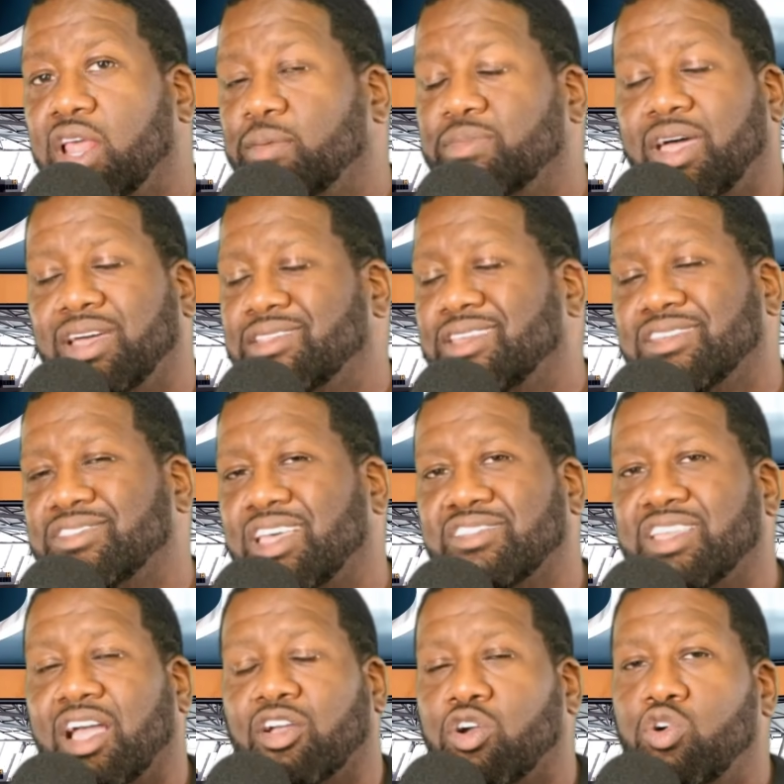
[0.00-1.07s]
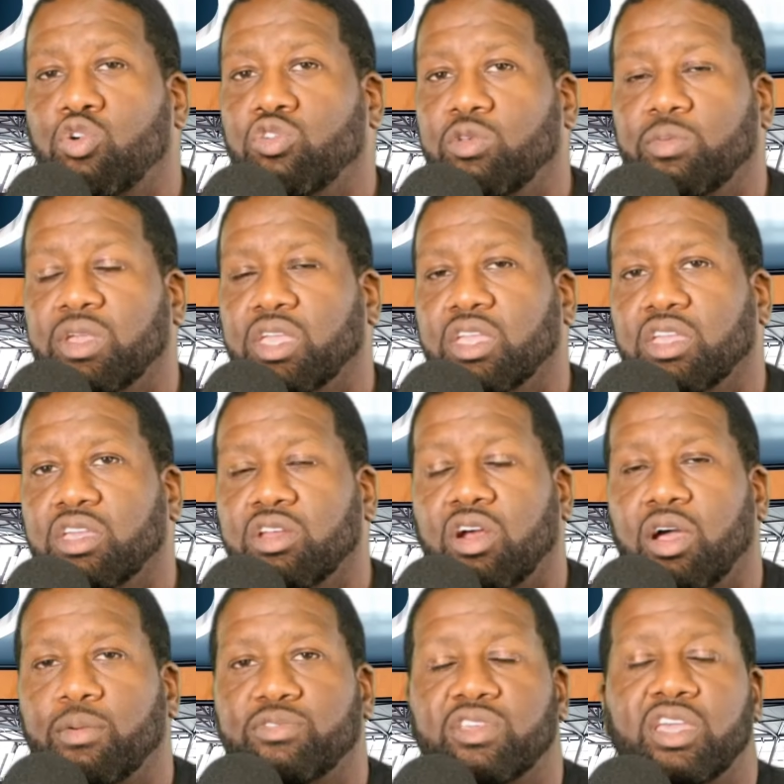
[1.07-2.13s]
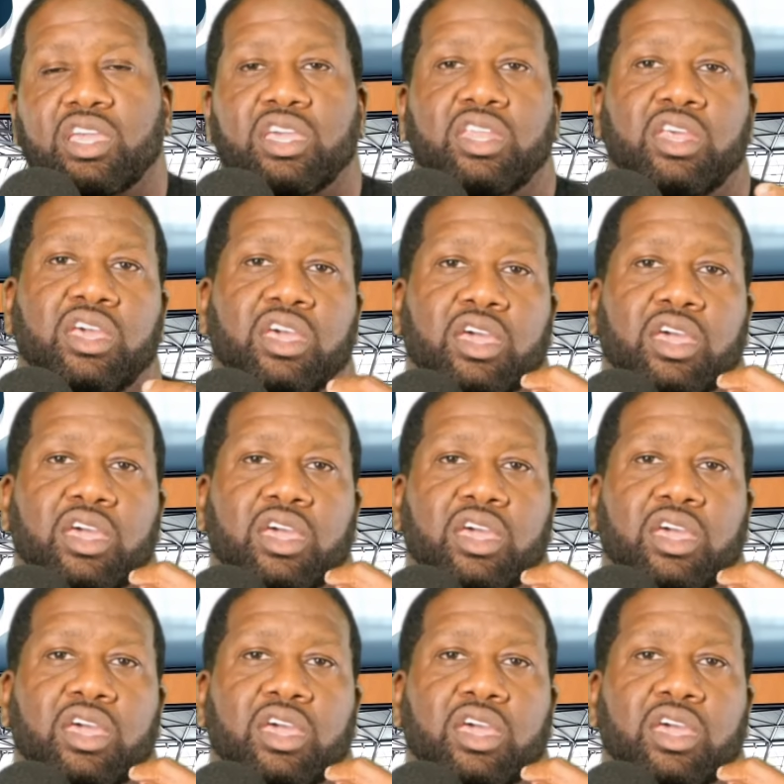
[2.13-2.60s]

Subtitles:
I'm not that's not cool to me. You know what I'm saying?